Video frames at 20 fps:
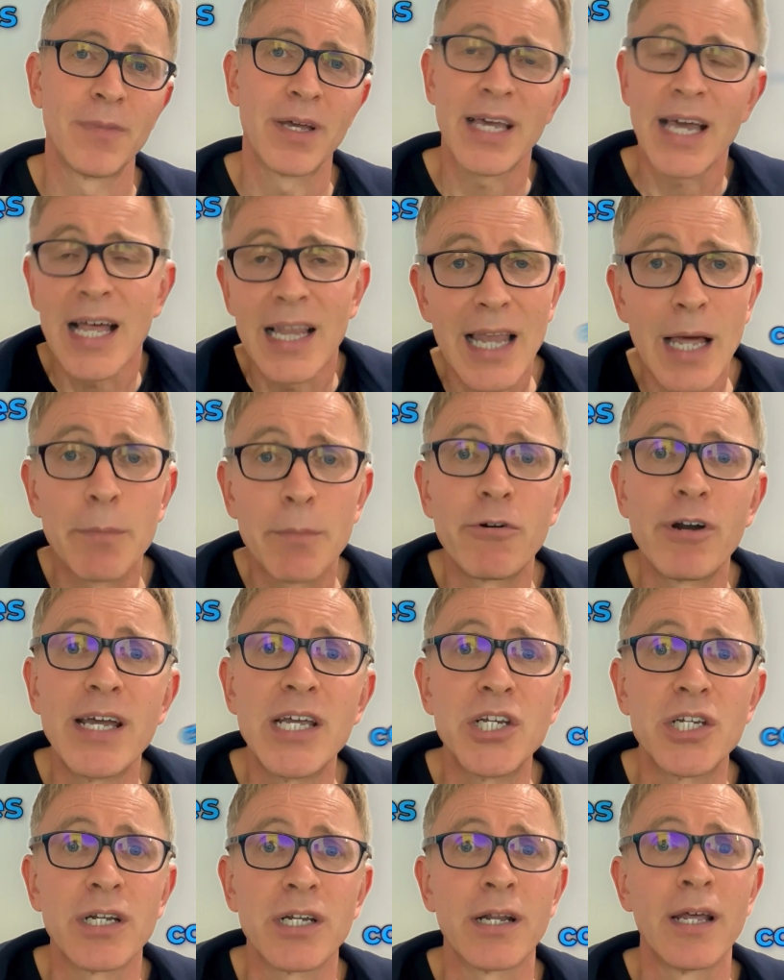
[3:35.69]

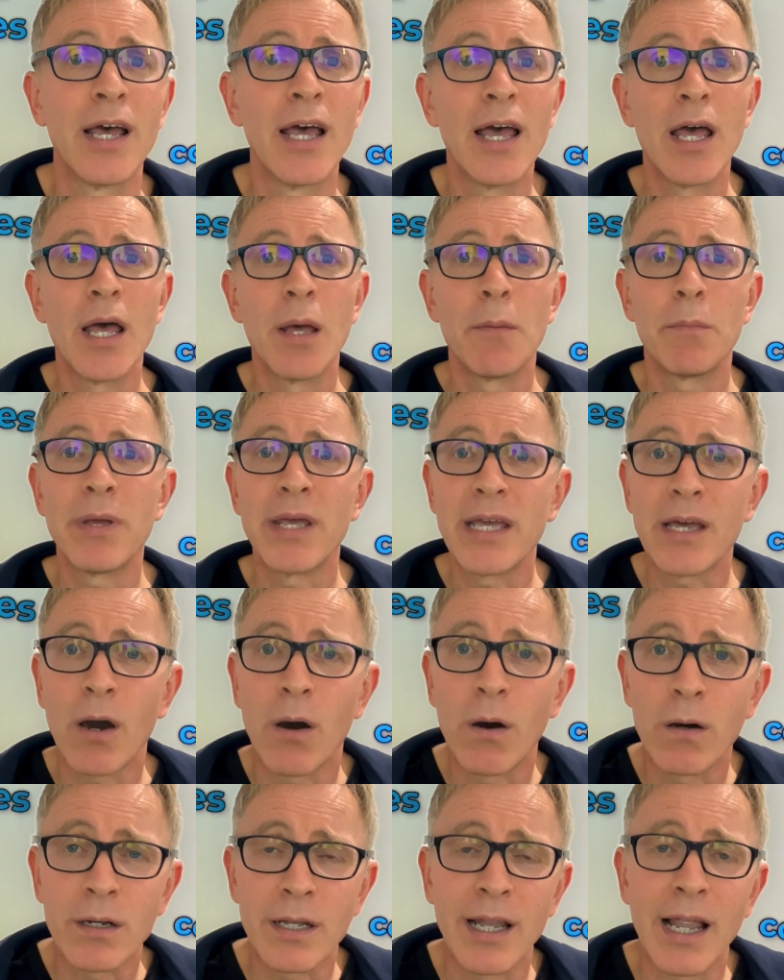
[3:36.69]
Collaboration. Being
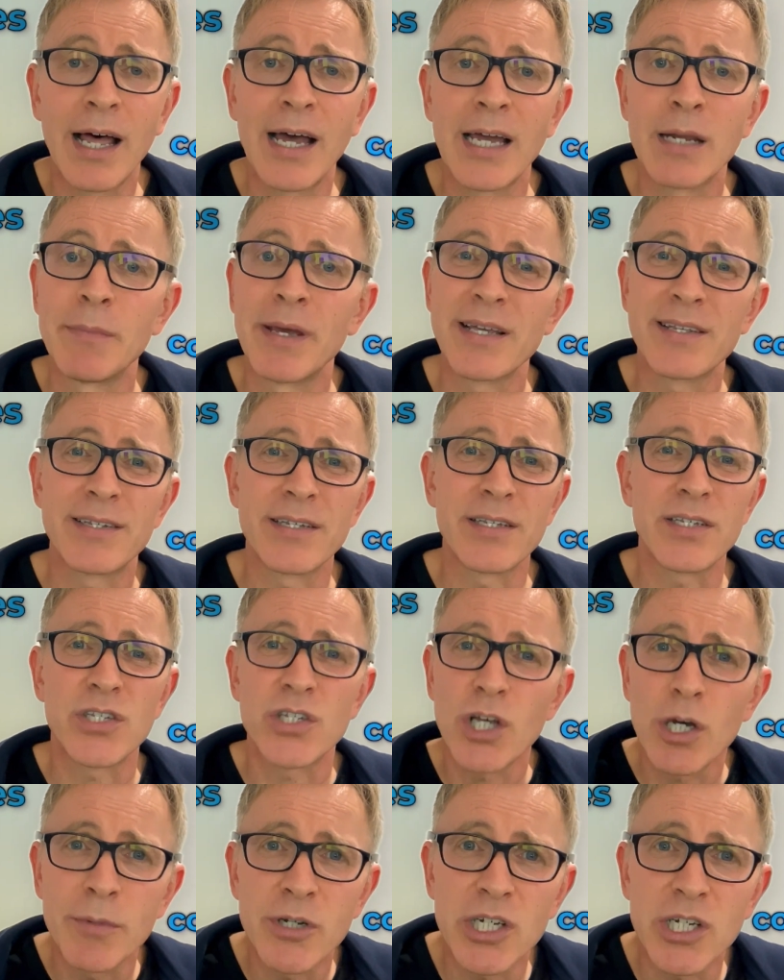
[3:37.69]
online makes it
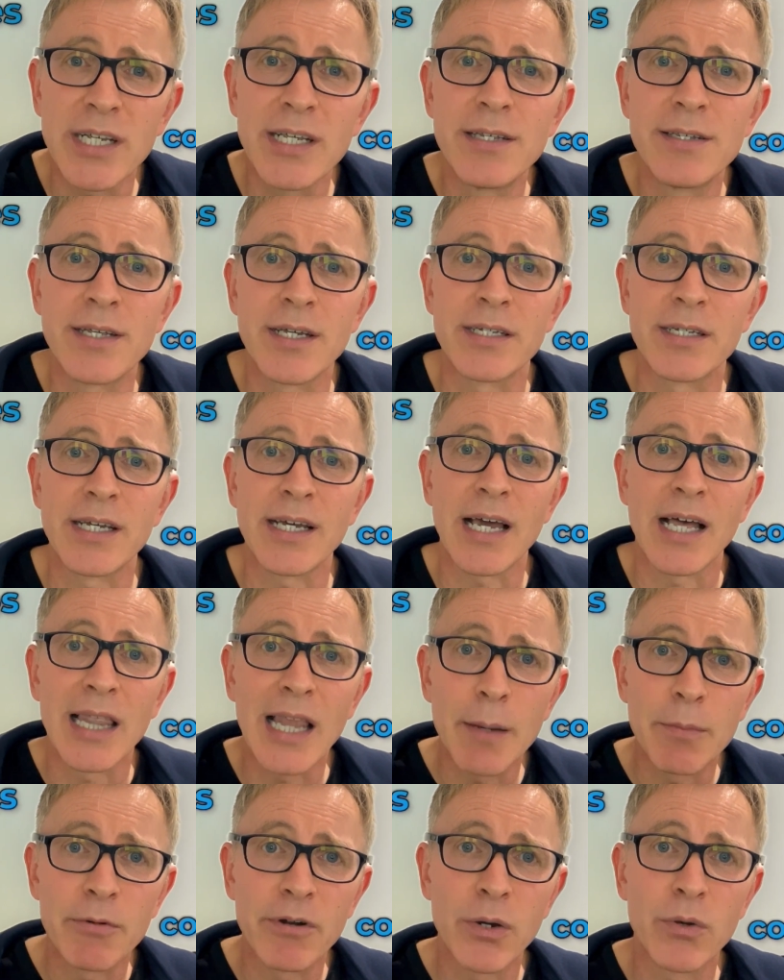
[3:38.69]
so much easier to
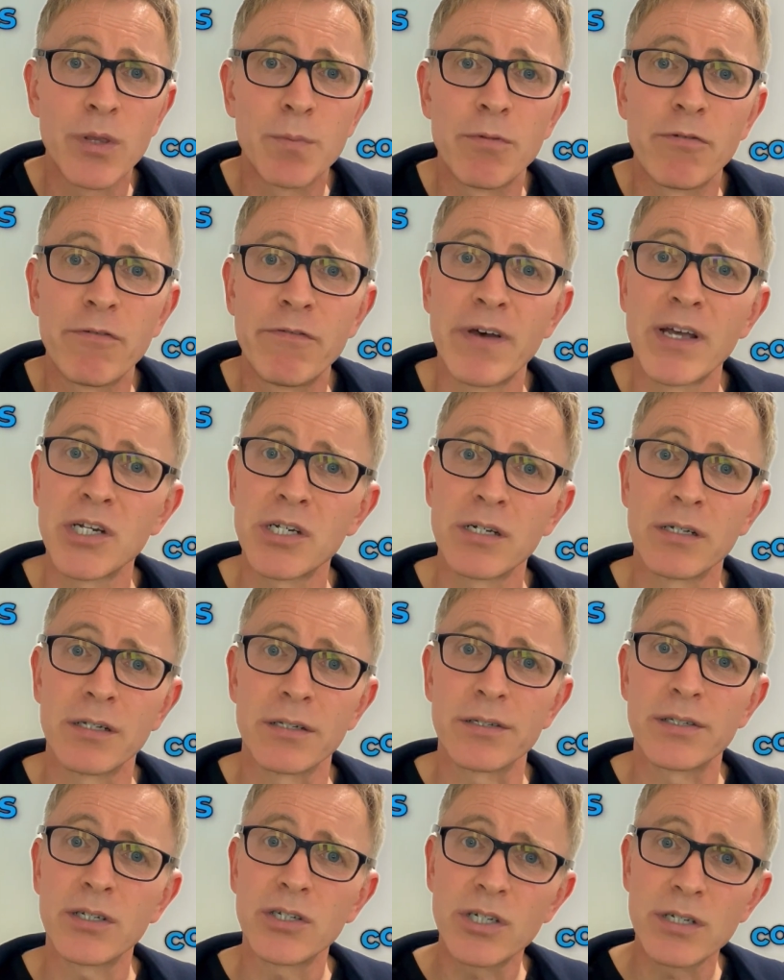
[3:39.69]
collaborate with
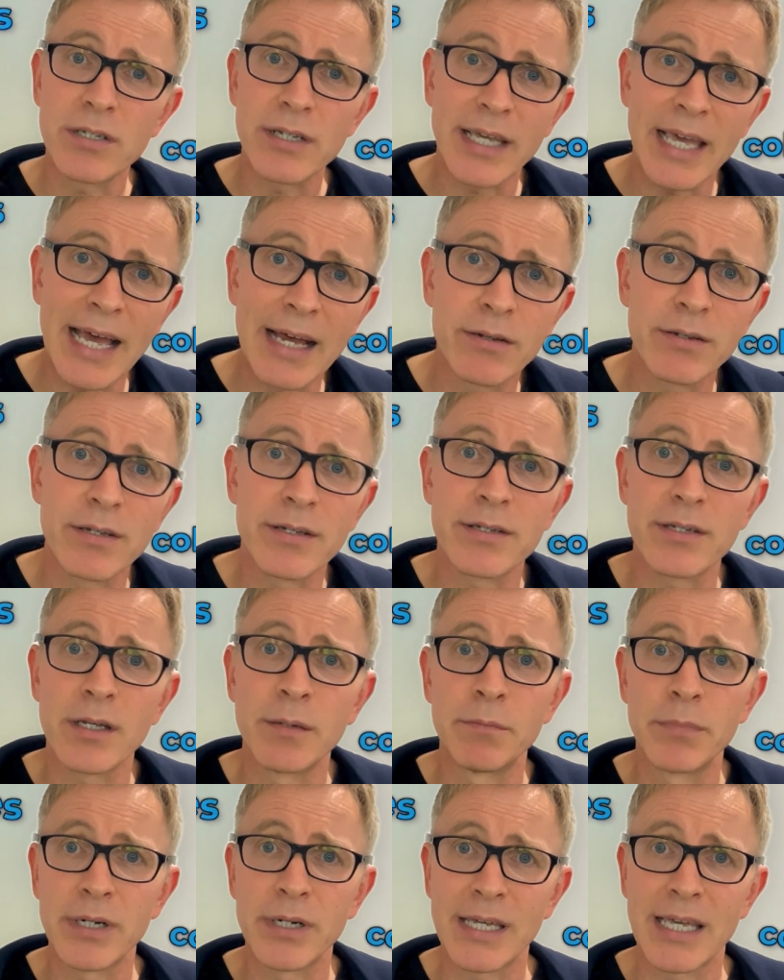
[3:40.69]
professionals such as accountants
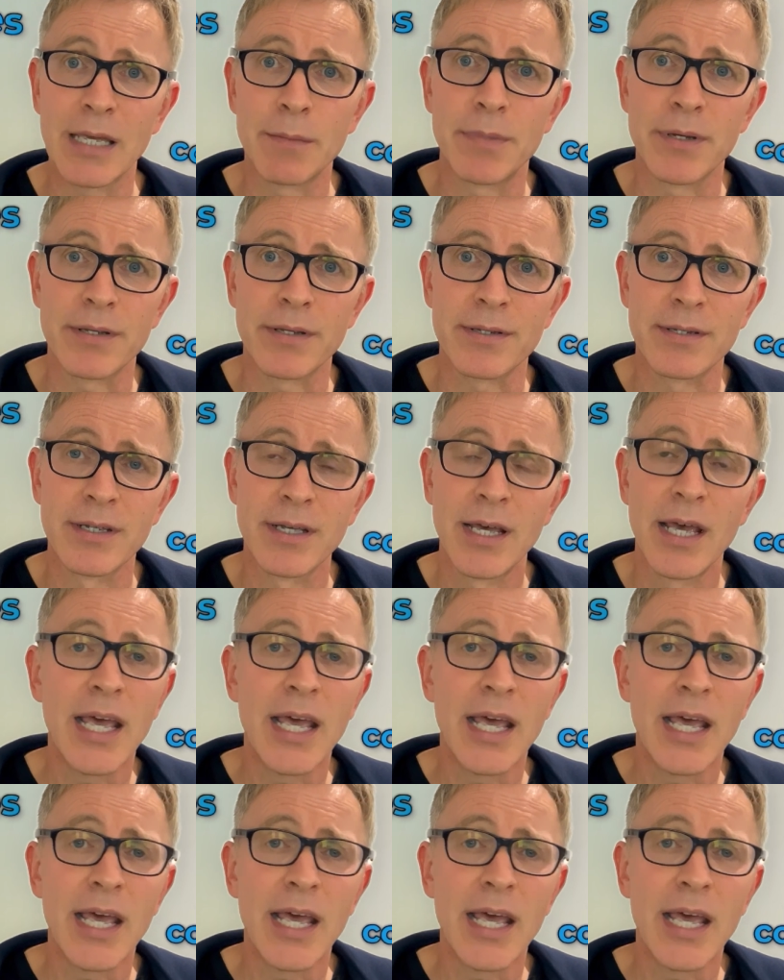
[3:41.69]
and bookkeepers.